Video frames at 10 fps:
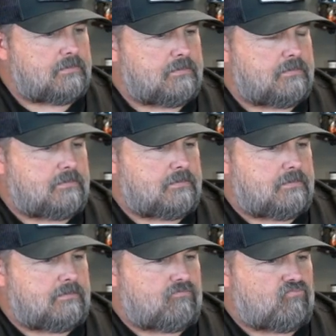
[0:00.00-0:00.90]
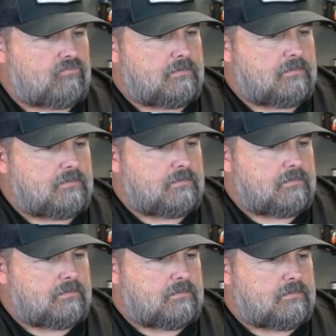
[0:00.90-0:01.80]

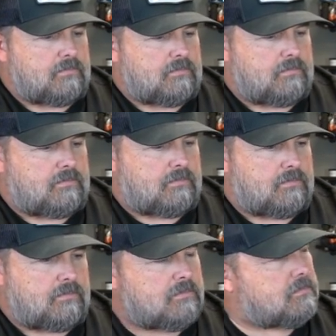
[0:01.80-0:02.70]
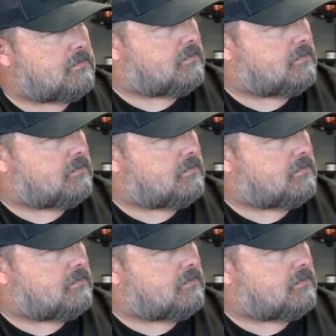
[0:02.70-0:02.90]
No words are spoken by the person on screen.